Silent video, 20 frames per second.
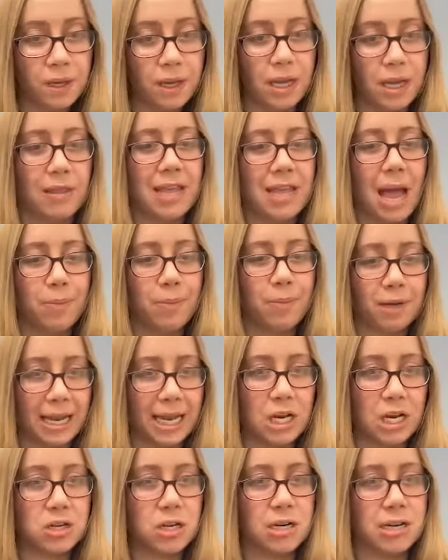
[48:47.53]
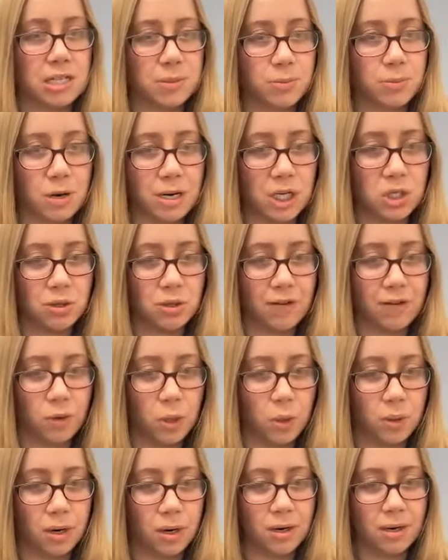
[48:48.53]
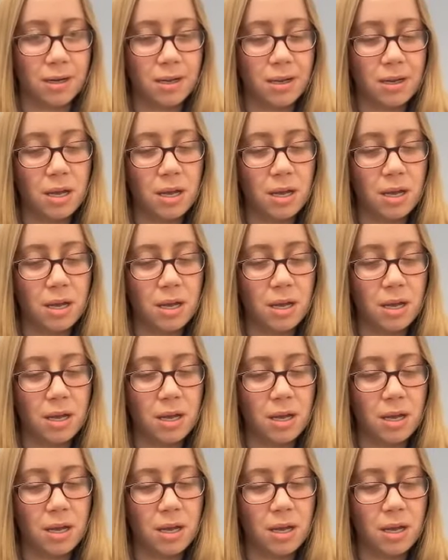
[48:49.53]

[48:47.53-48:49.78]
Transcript: And the application is pretty straightforward.